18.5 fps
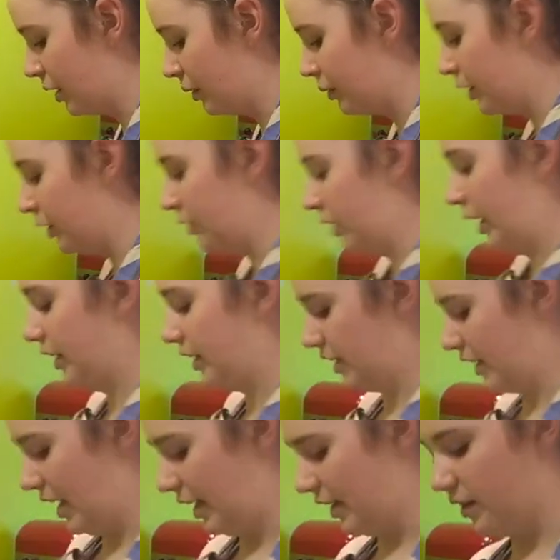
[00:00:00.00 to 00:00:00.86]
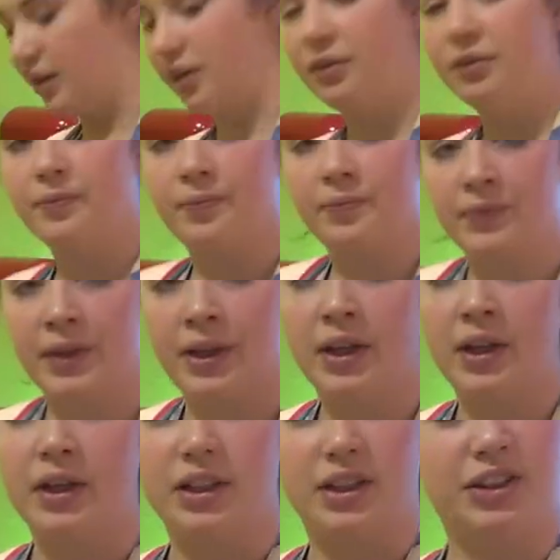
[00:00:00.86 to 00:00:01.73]
when you take the cake out,
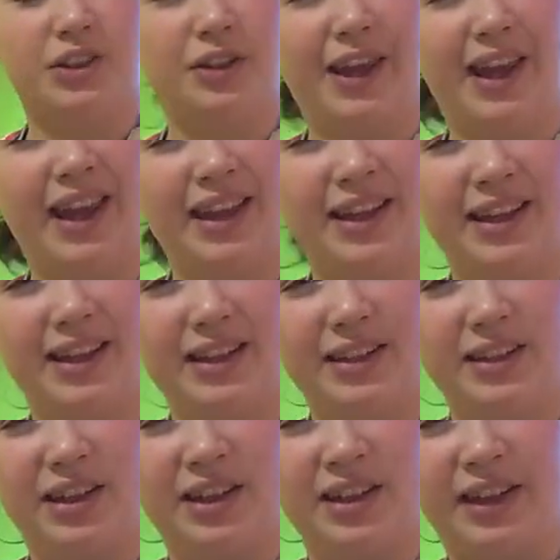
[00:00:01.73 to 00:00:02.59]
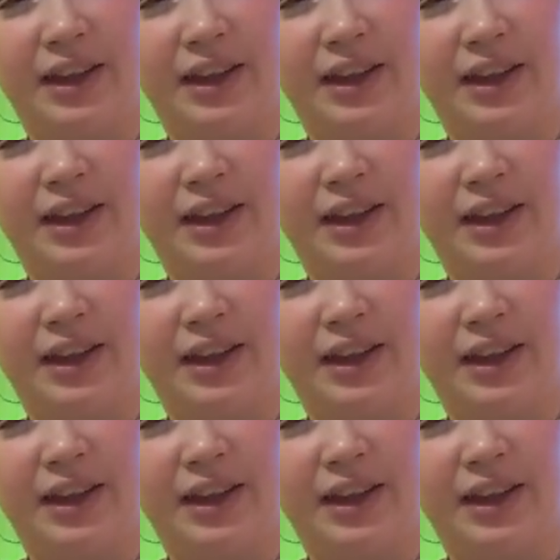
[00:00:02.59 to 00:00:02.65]
because you can't get a